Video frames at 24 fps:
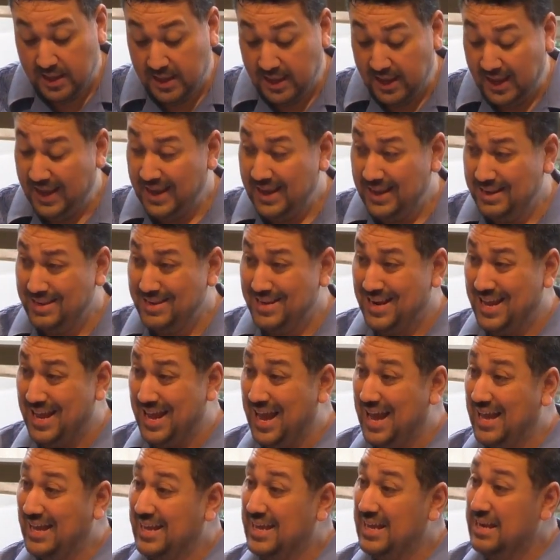And
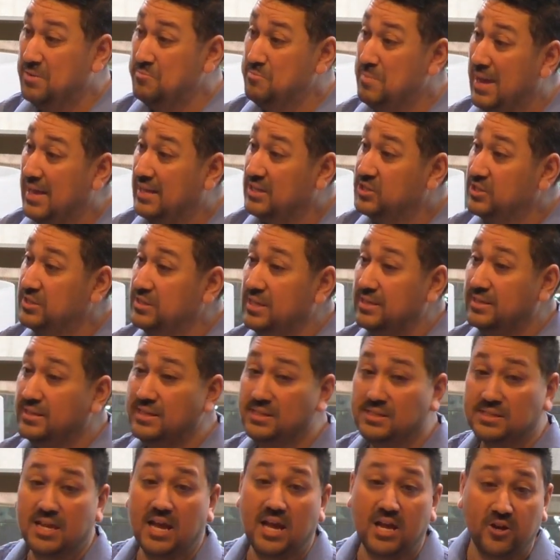I can imagine that
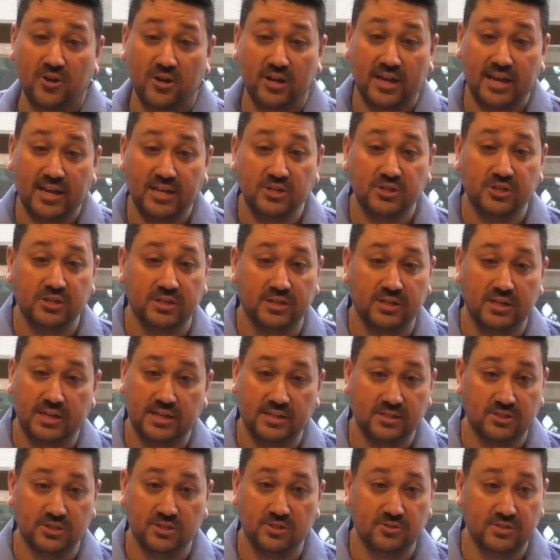this congregation
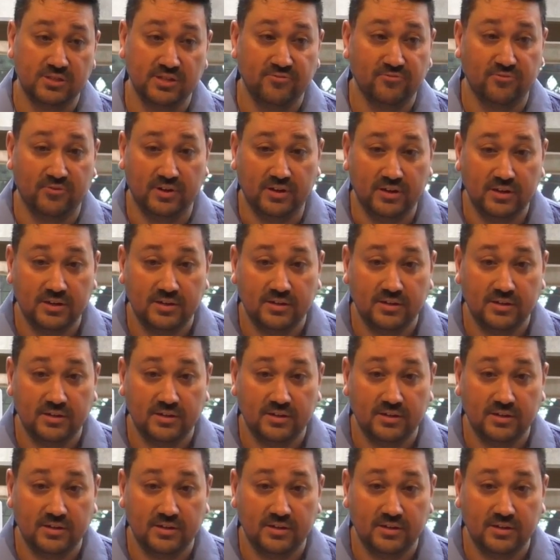is no different.